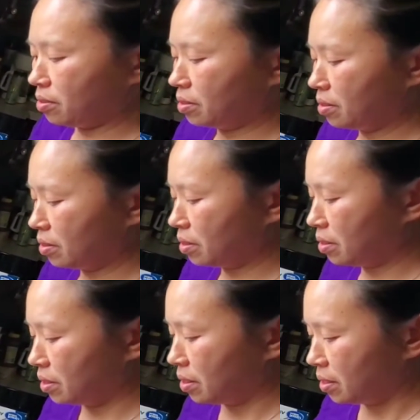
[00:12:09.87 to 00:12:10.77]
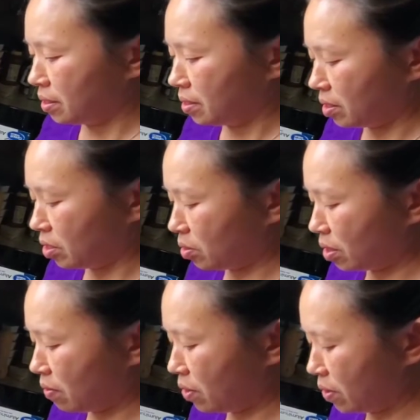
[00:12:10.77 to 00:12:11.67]
This will
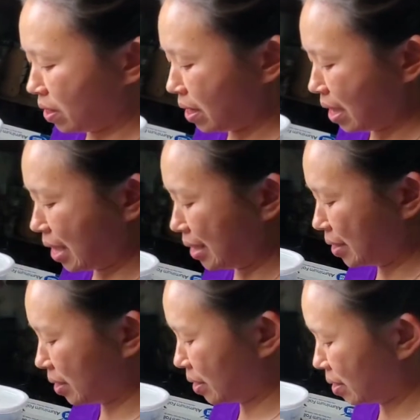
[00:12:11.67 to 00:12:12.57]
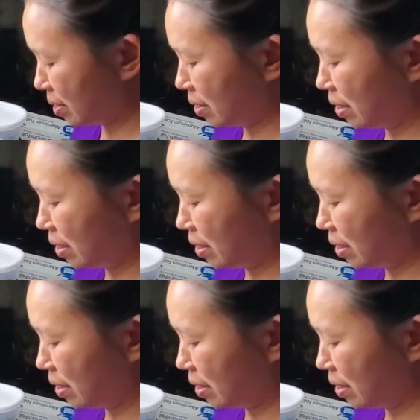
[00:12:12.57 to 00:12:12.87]
give you a nice,